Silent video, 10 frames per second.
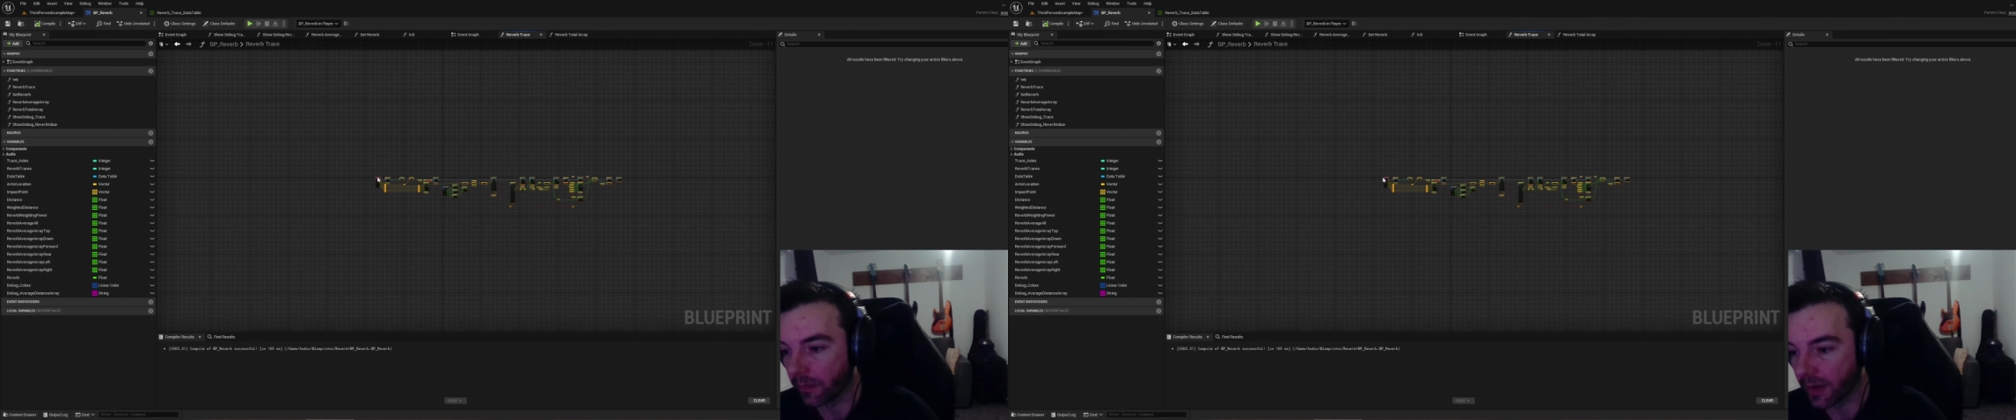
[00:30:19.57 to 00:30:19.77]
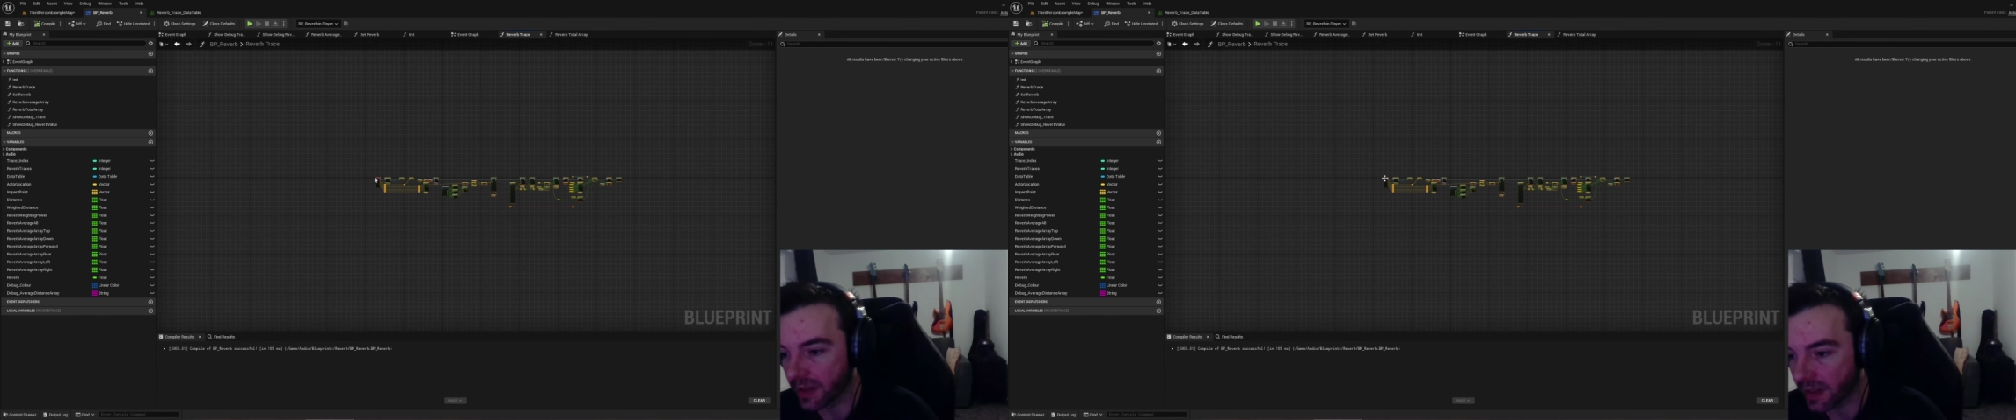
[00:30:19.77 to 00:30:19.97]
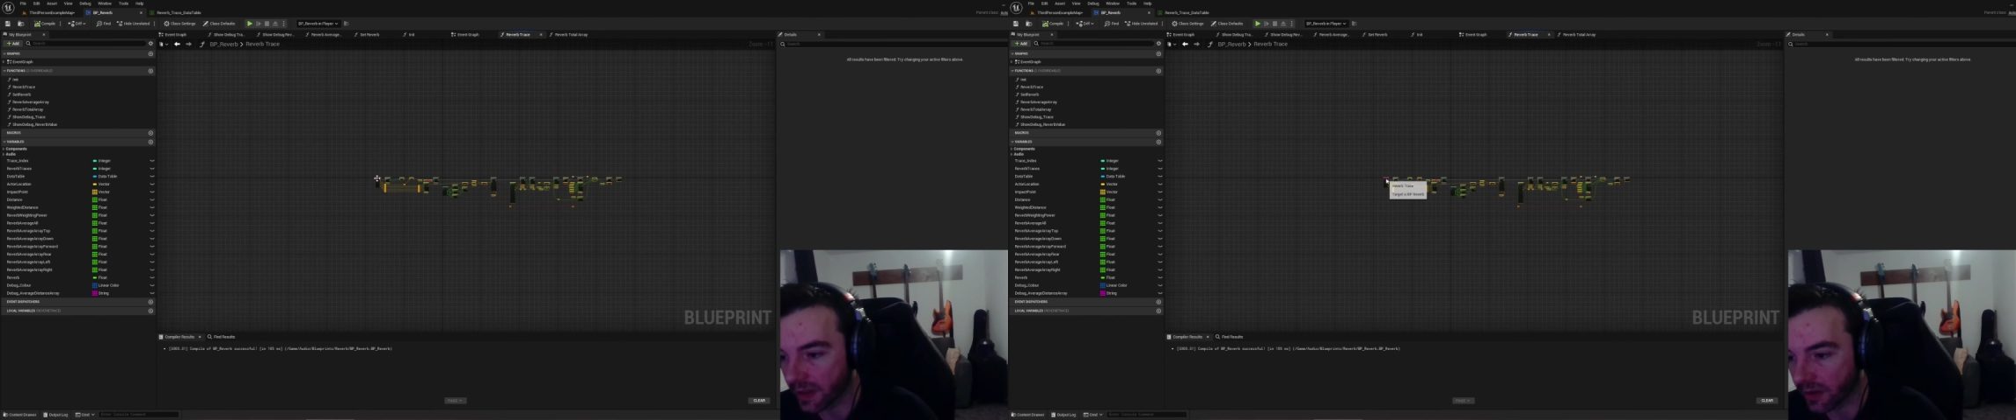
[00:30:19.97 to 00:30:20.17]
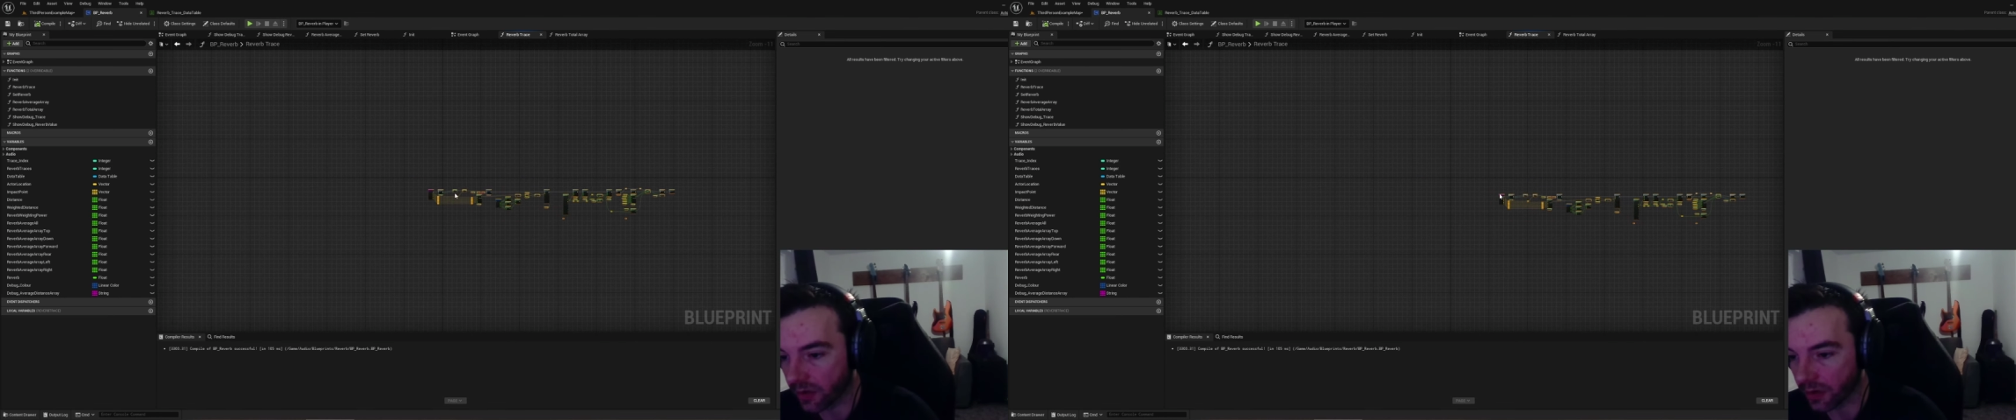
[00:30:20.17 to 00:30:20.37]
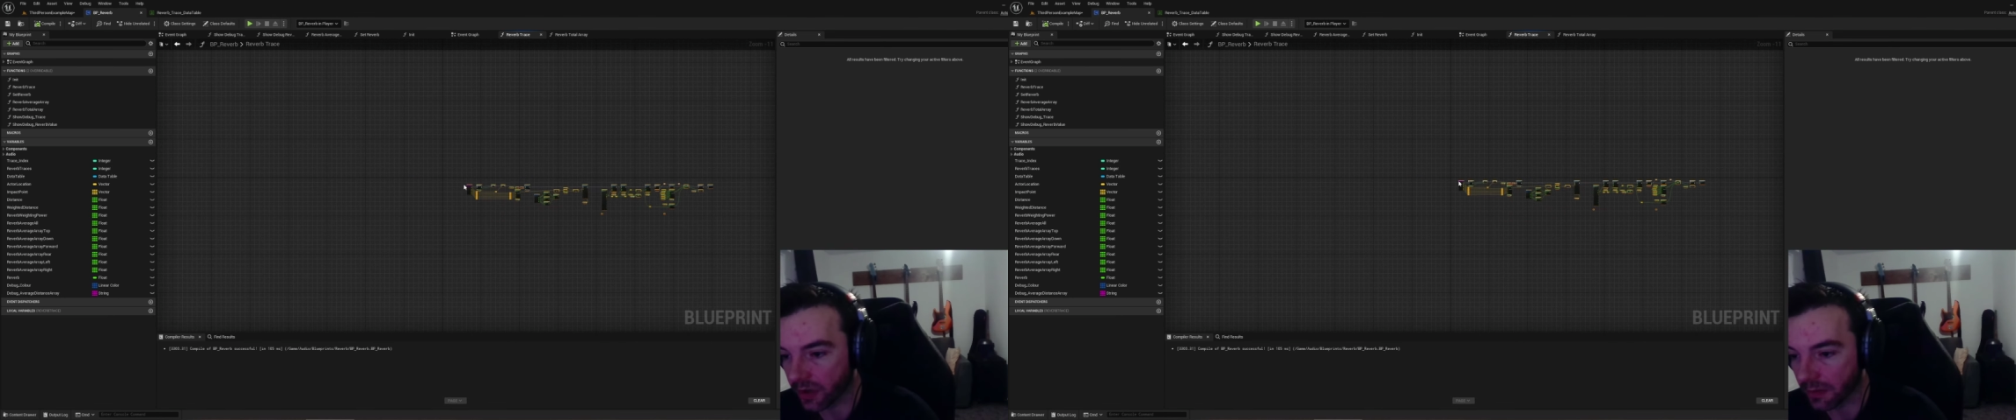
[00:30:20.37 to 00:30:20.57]
This is
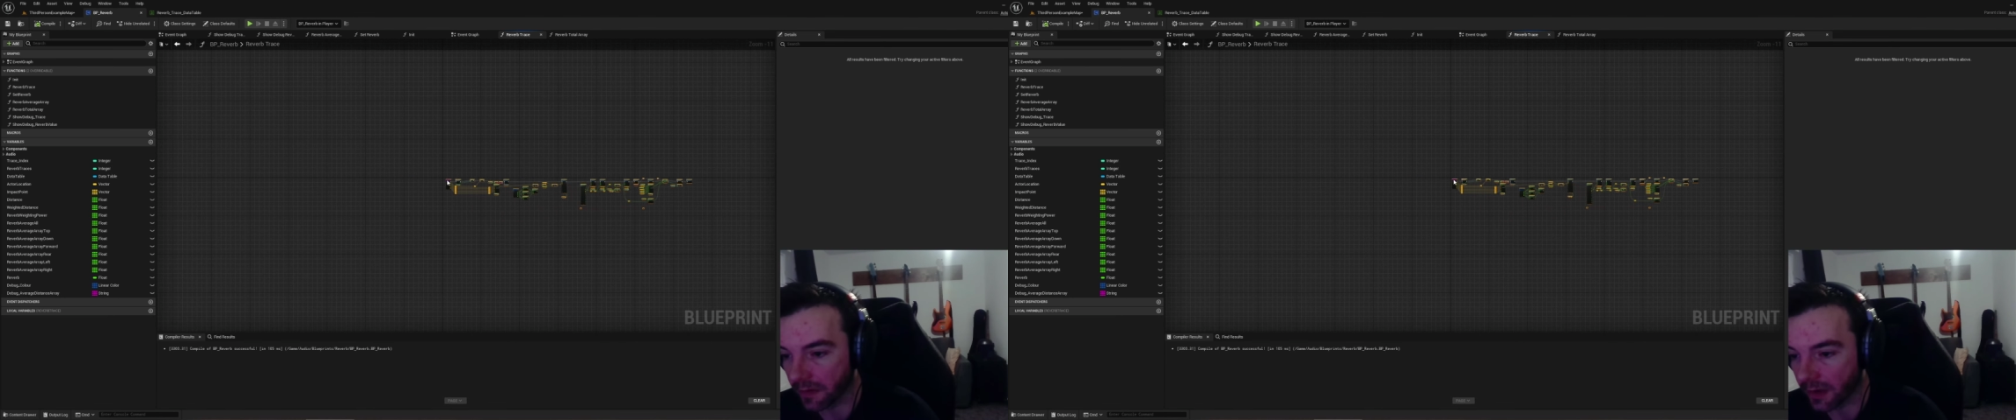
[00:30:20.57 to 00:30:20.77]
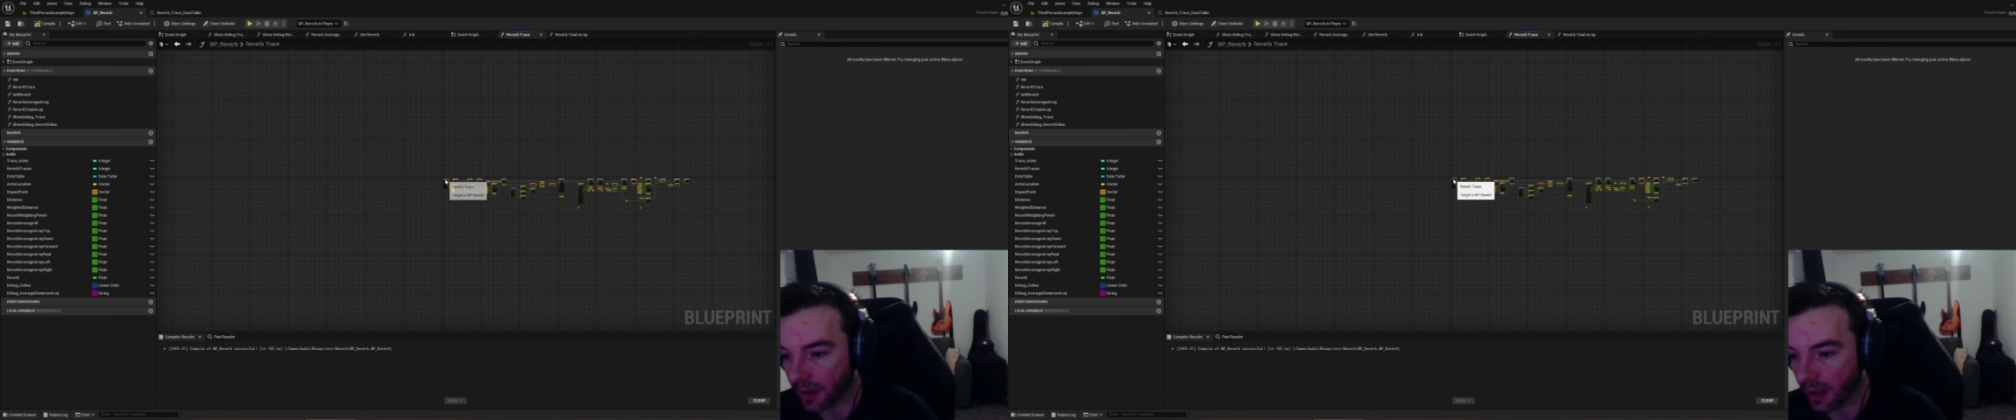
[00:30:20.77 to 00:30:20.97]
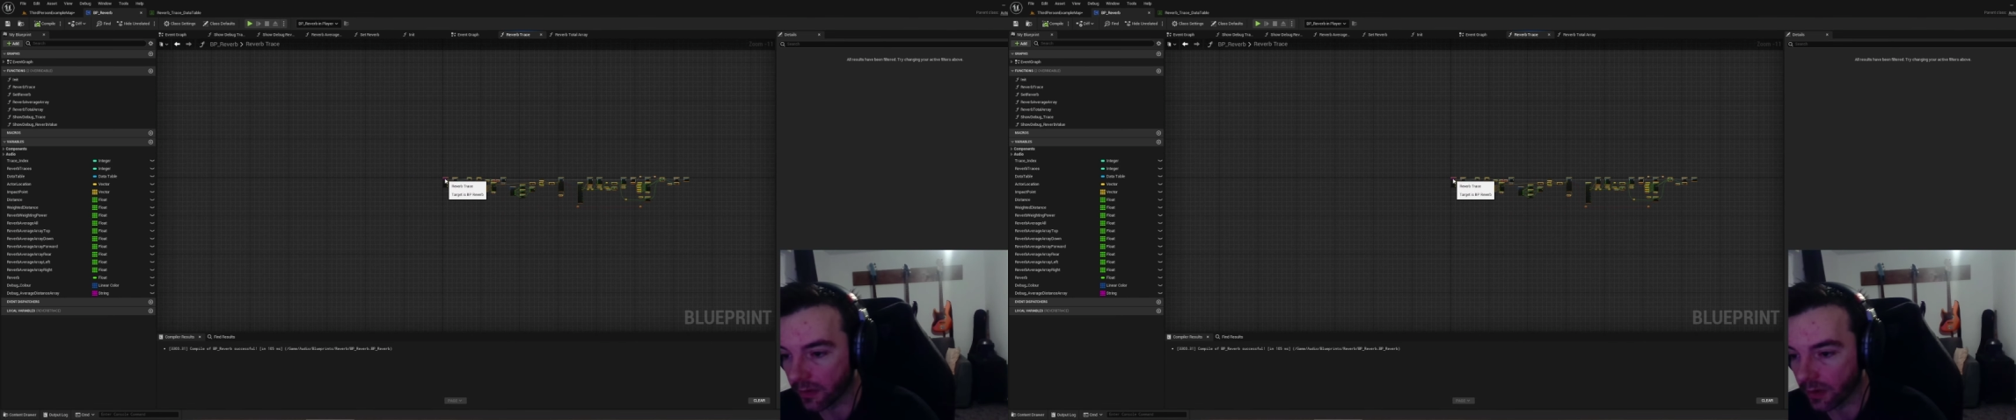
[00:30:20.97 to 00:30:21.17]
just something that I've